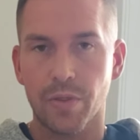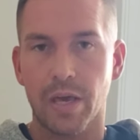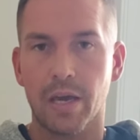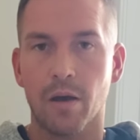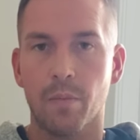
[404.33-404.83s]

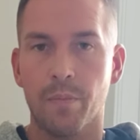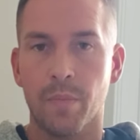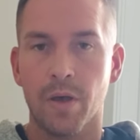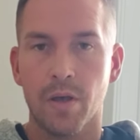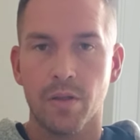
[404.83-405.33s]
They
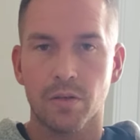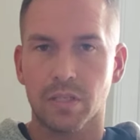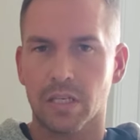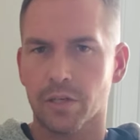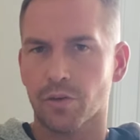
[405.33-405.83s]
come, there's
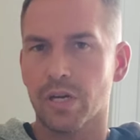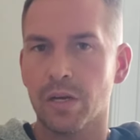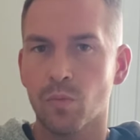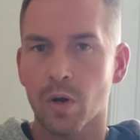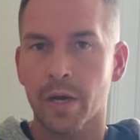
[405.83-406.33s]
like a
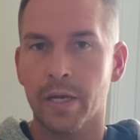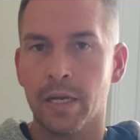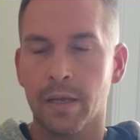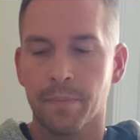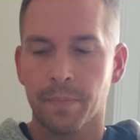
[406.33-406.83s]
green one,